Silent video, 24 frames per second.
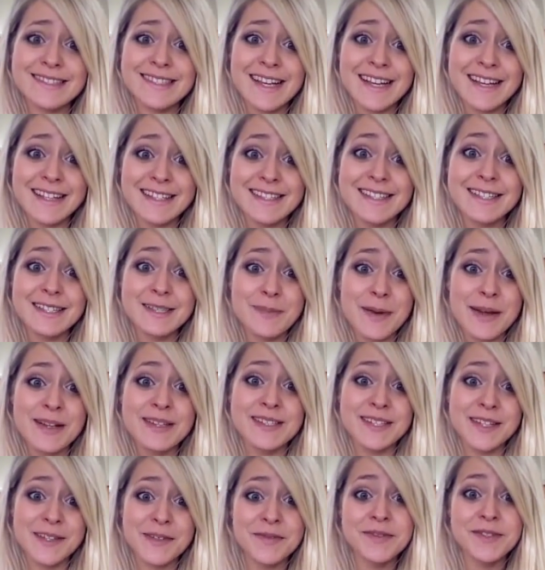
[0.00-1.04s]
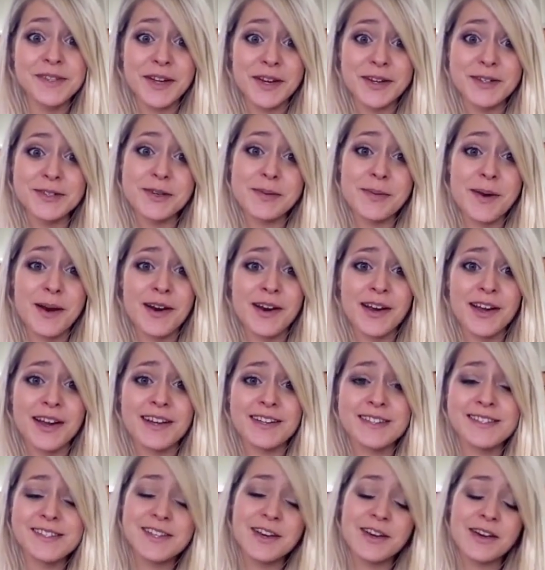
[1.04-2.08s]
it's expensive to go to
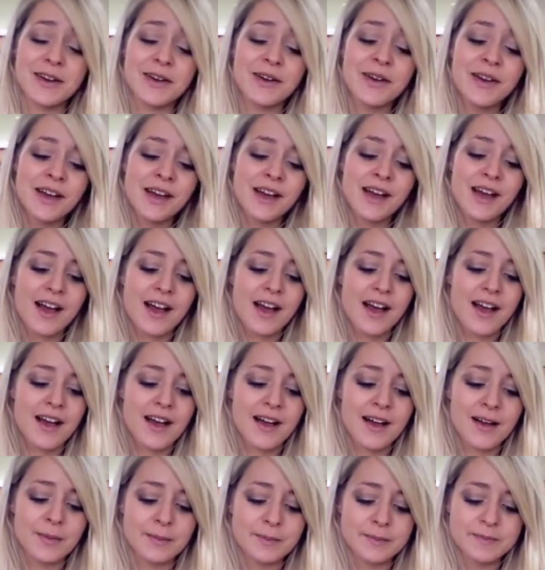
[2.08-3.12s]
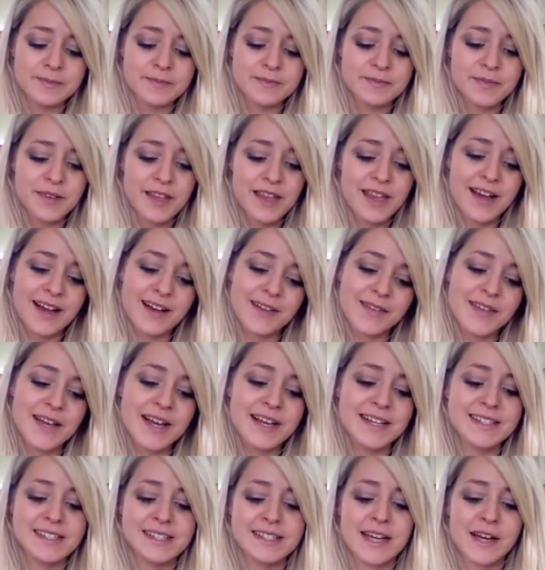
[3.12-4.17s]
America. So yeah,
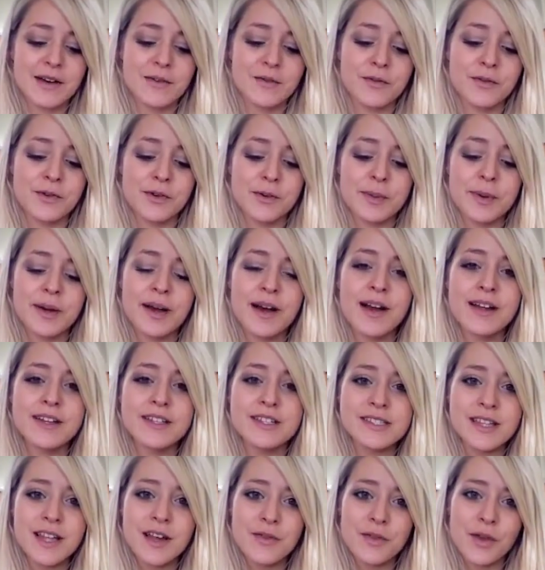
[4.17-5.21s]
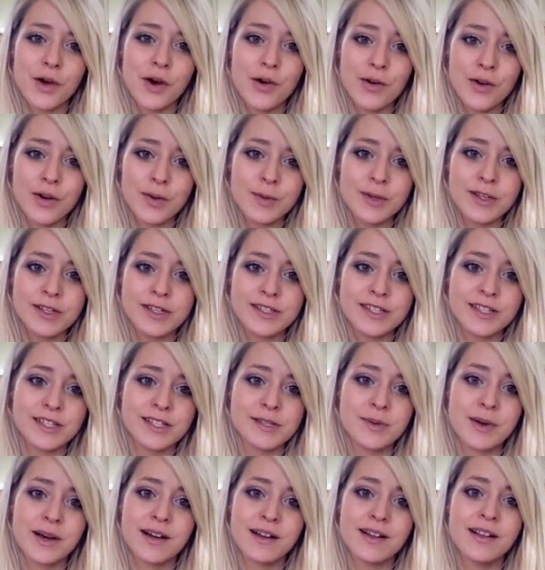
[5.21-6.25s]
that is a downfall, but I just love the whole community
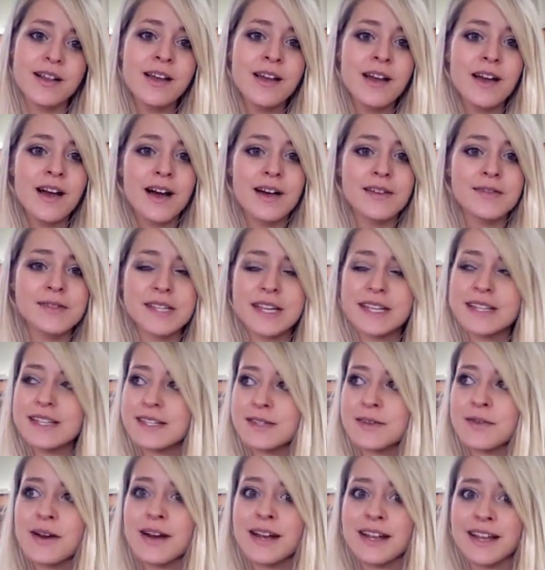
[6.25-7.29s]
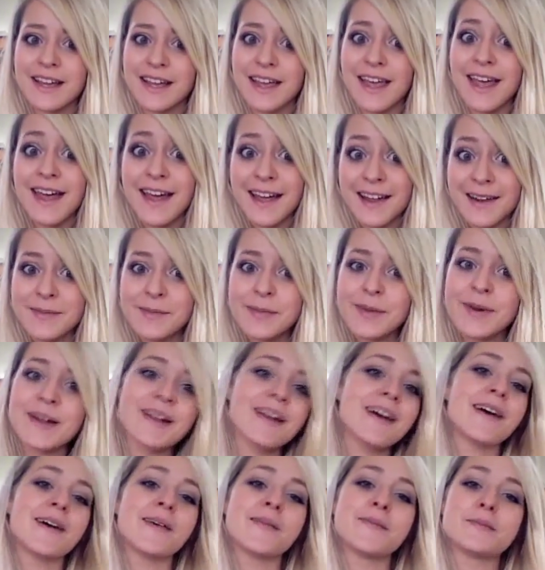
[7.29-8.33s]
as well. I've said this already again, but
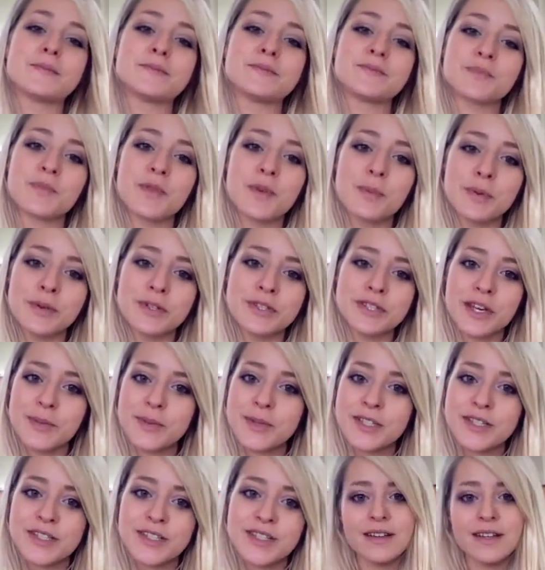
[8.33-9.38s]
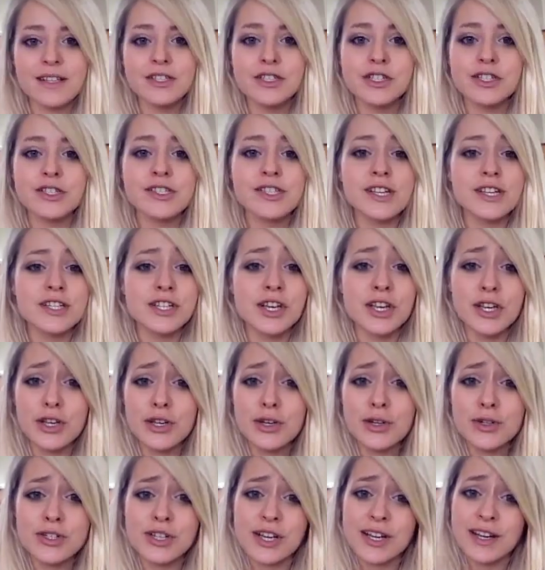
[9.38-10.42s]
the beauty community, it's just such a
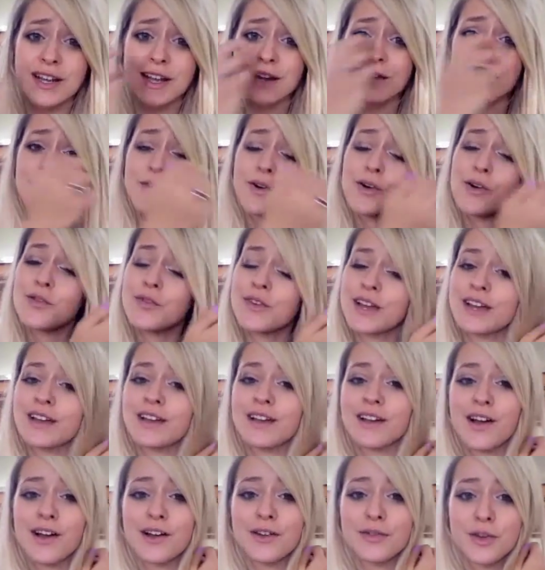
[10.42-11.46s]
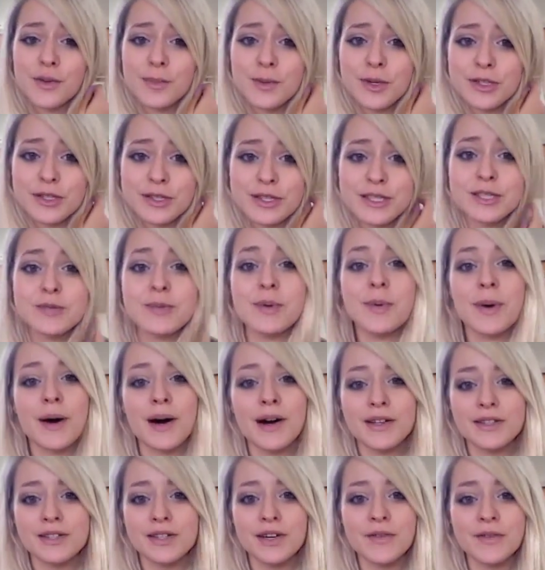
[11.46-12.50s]
huge and involving kind of community to be
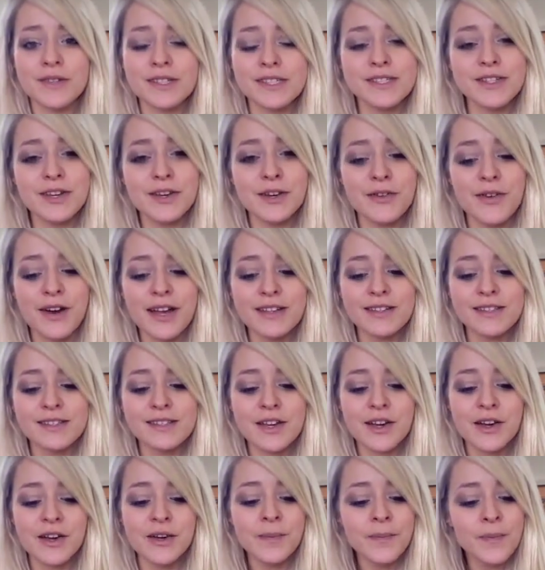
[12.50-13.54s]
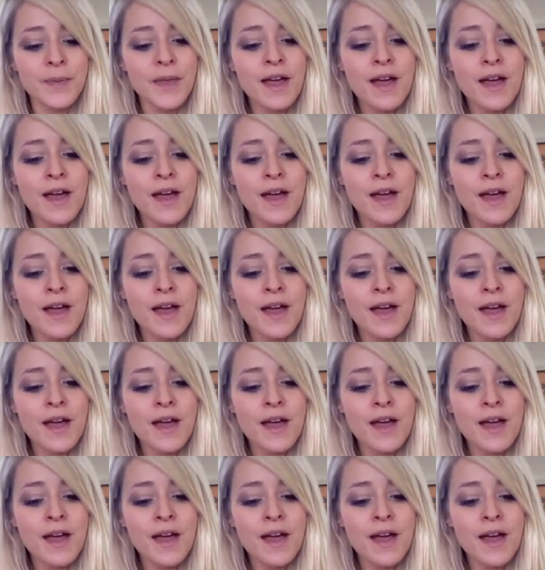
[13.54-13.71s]
part of. It's so great. So